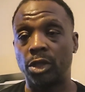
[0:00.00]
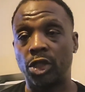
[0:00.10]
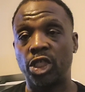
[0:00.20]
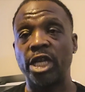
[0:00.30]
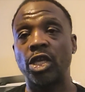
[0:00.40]

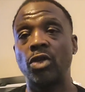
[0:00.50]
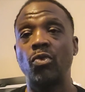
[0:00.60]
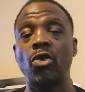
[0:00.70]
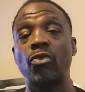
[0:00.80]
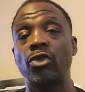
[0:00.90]
Check your
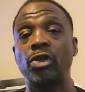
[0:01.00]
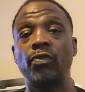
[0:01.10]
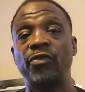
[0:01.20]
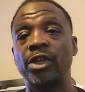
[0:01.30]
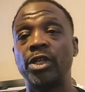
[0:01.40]
work when you
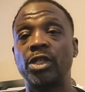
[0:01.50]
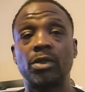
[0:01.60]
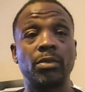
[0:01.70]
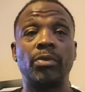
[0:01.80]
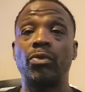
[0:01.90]
finish.
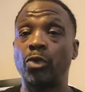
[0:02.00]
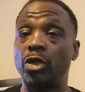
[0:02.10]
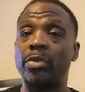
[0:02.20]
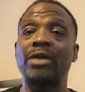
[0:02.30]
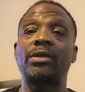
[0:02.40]
You're
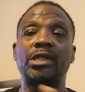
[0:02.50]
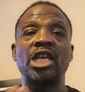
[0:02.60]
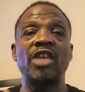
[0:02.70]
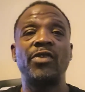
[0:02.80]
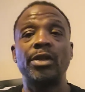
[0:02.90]
about to
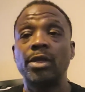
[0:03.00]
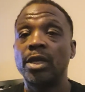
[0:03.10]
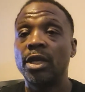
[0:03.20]
save it.